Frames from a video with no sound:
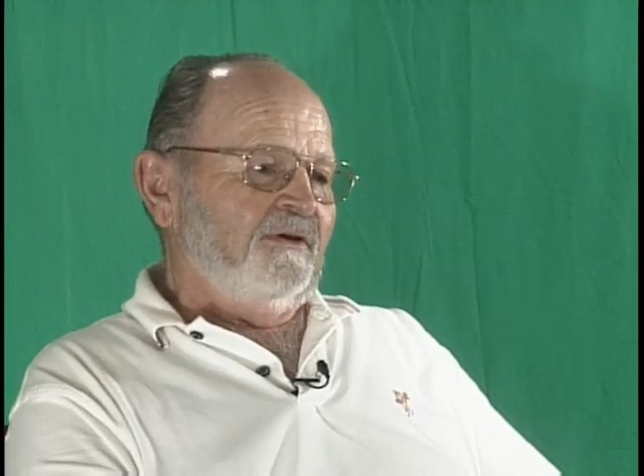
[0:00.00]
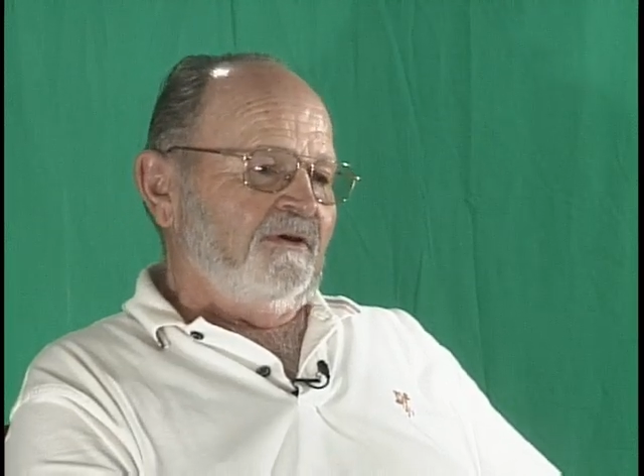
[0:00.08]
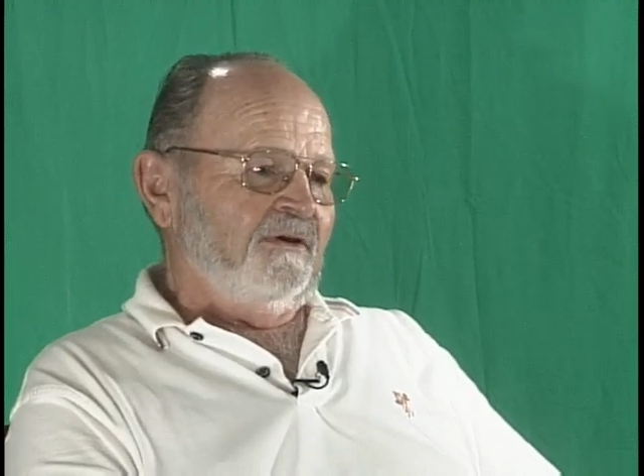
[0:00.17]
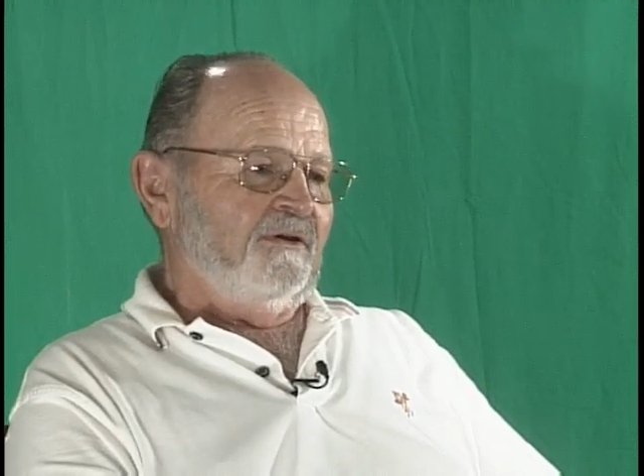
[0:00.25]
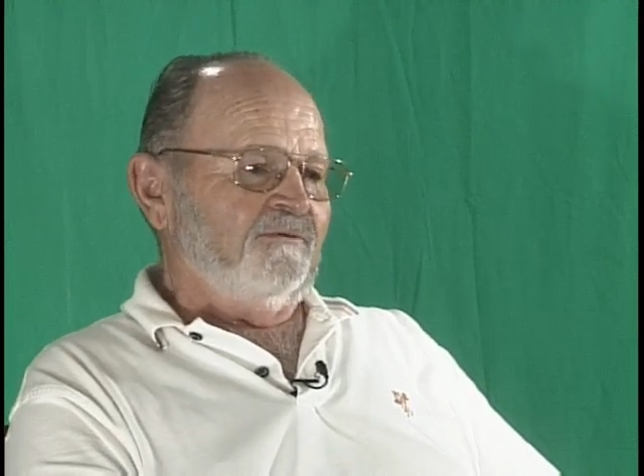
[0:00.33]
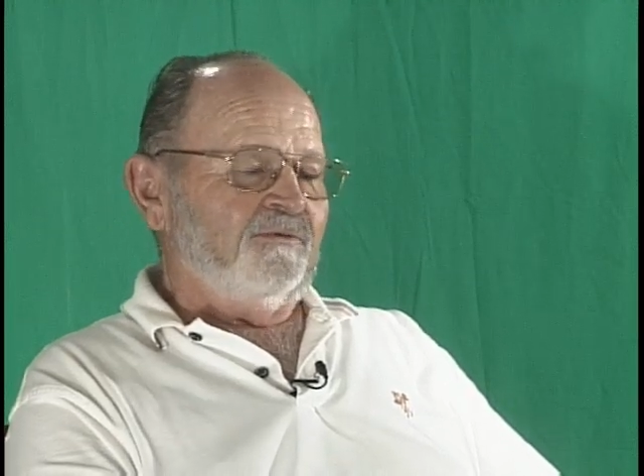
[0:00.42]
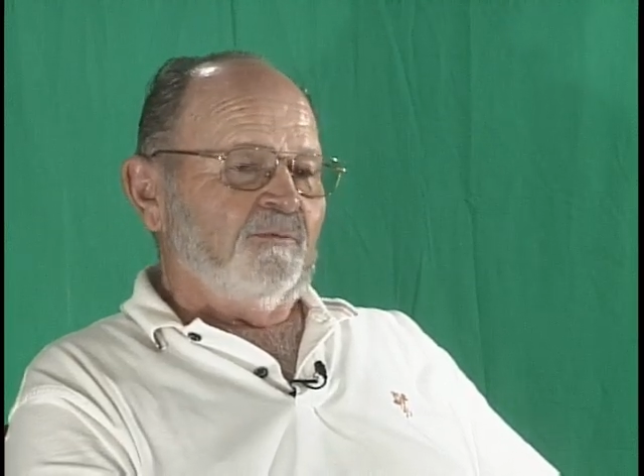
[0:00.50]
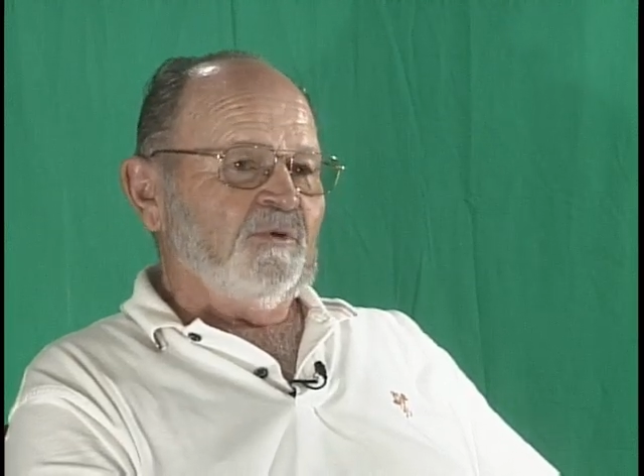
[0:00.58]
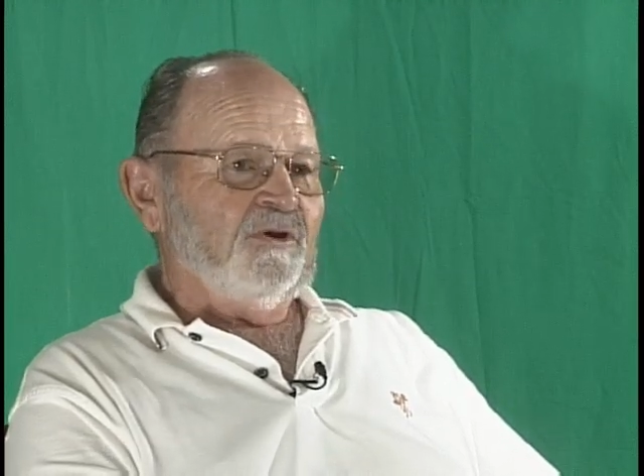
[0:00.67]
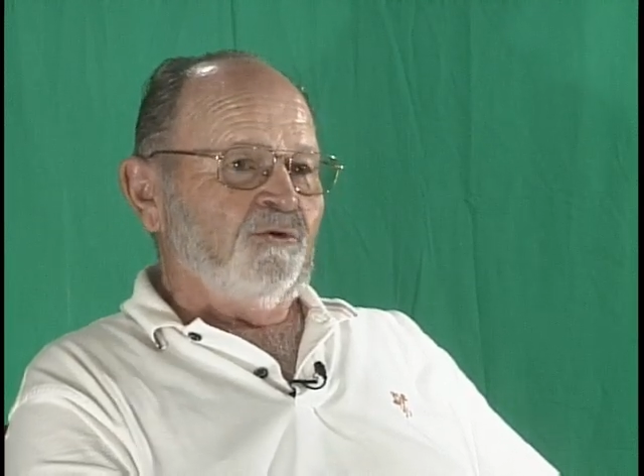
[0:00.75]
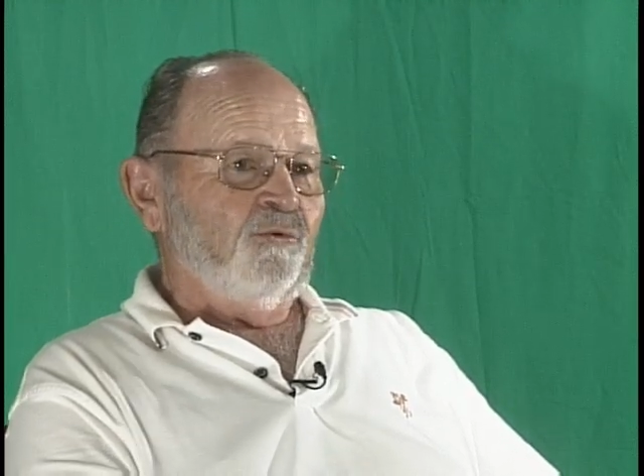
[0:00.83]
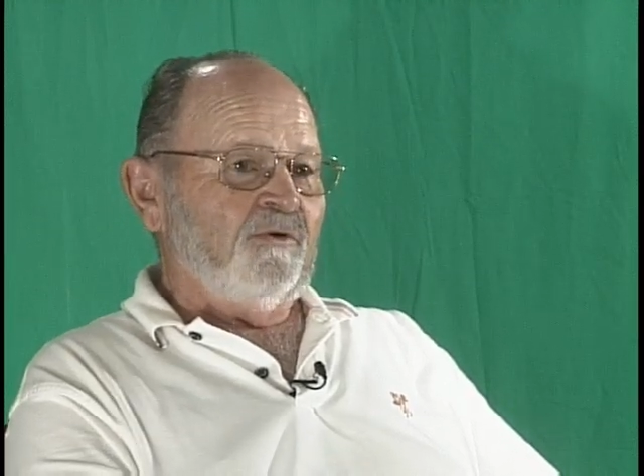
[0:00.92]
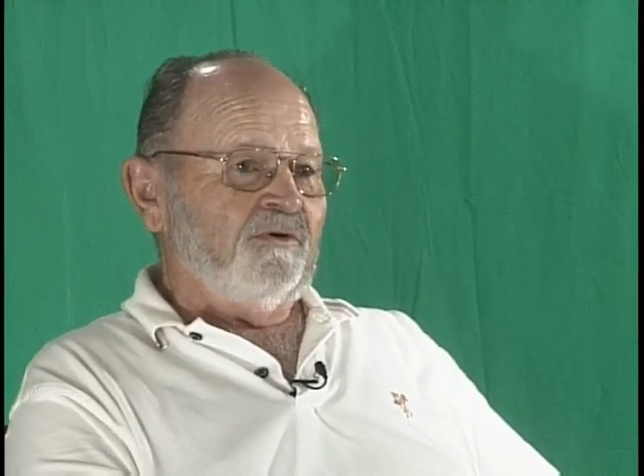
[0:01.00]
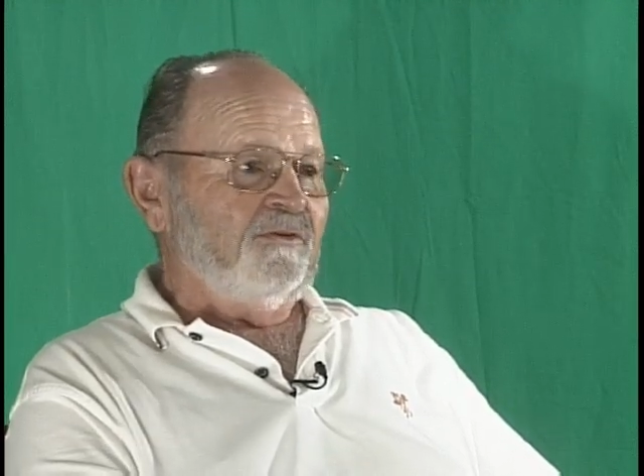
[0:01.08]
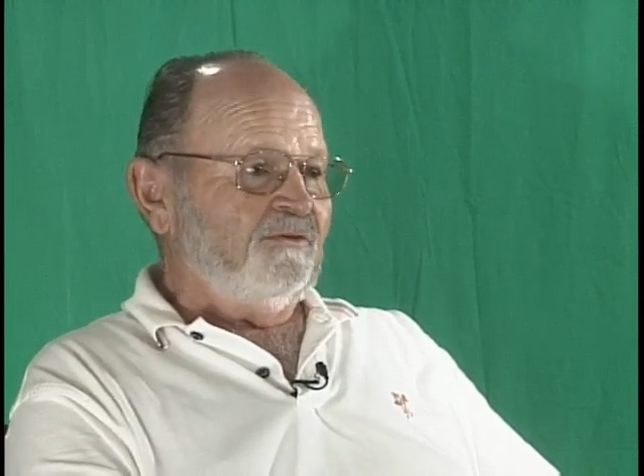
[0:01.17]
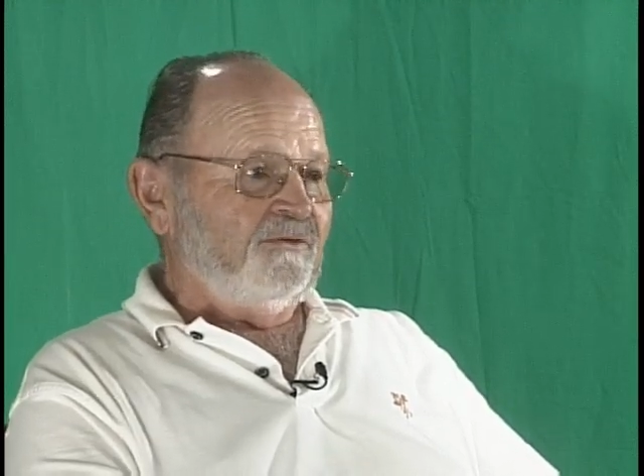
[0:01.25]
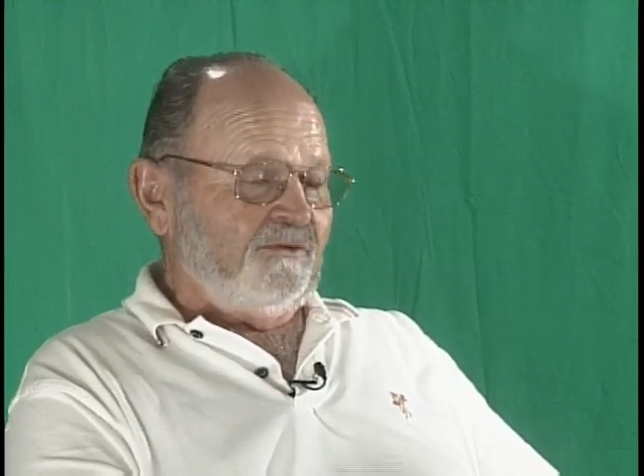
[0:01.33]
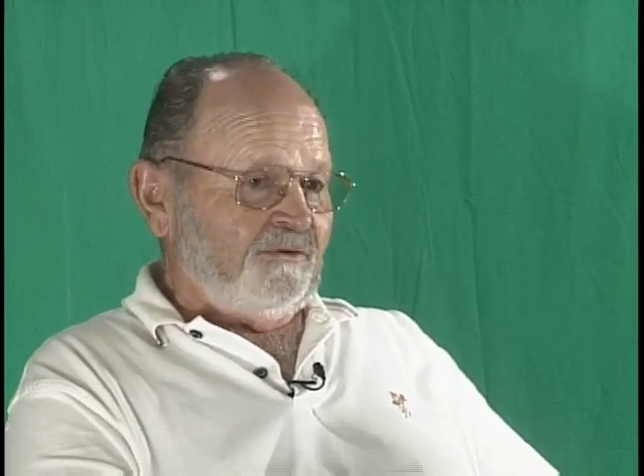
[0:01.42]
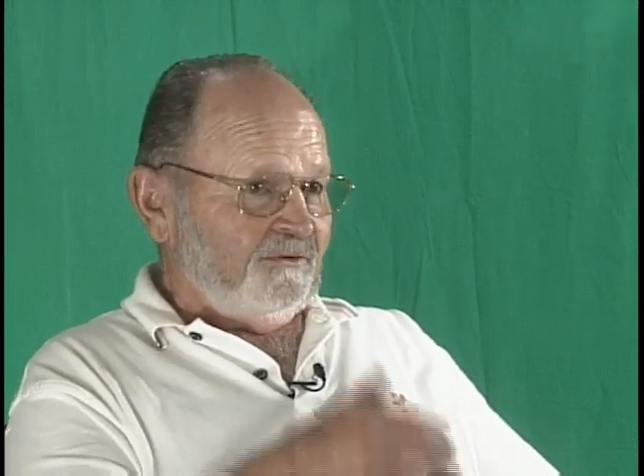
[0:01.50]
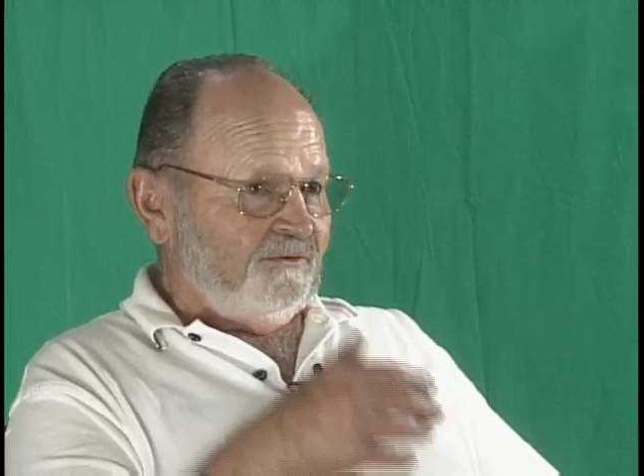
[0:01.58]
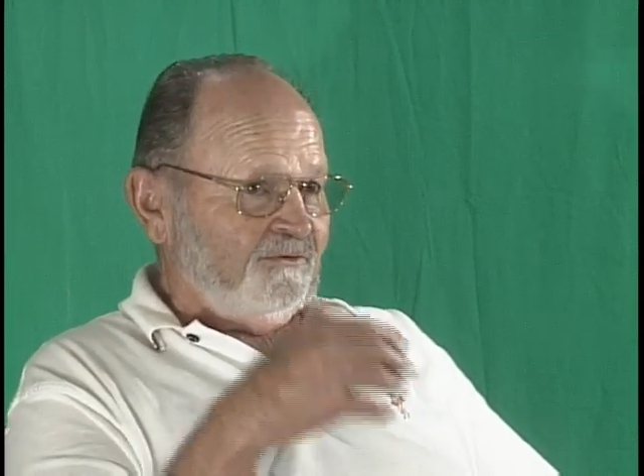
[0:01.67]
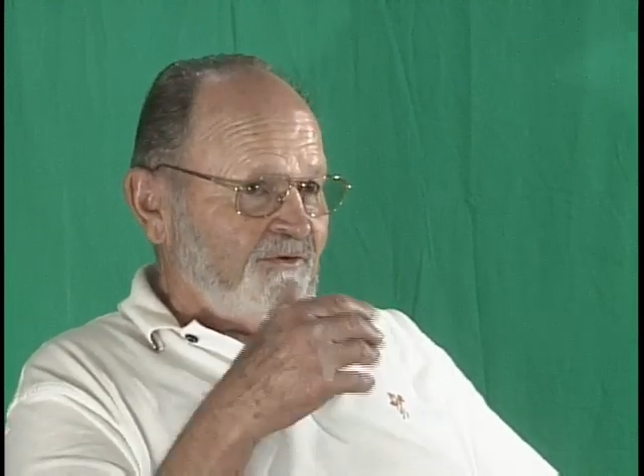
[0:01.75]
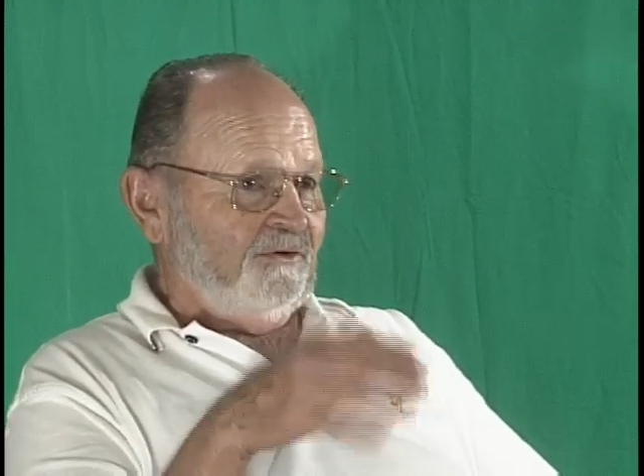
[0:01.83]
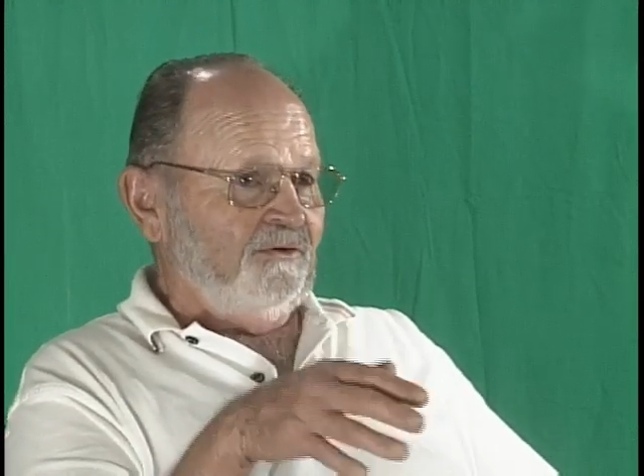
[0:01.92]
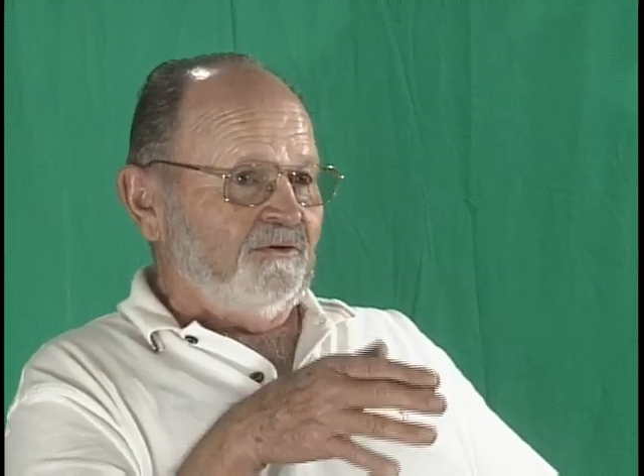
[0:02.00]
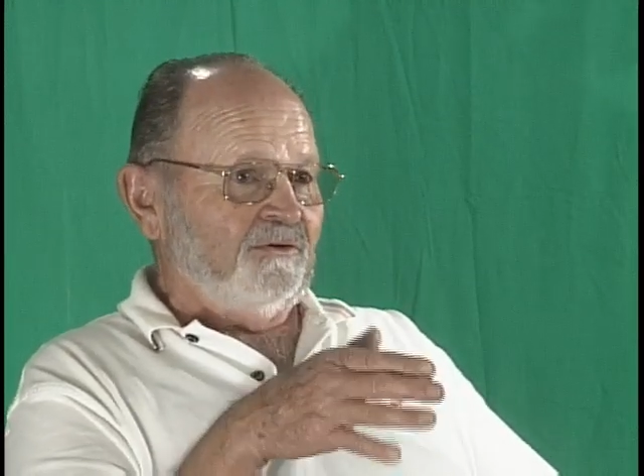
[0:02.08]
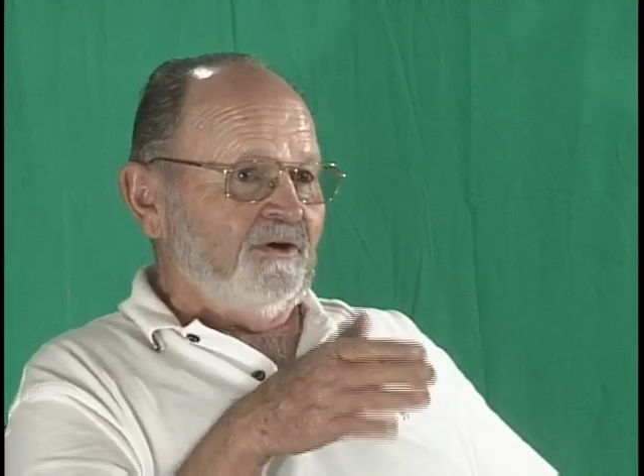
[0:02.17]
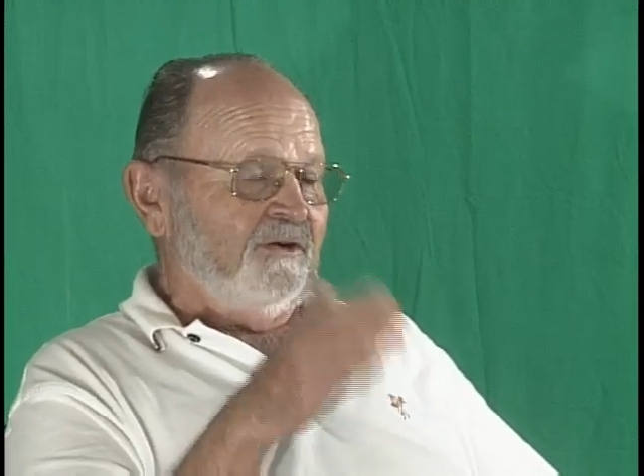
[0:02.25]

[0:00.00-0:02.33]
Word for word: And from Inglewood to, to here,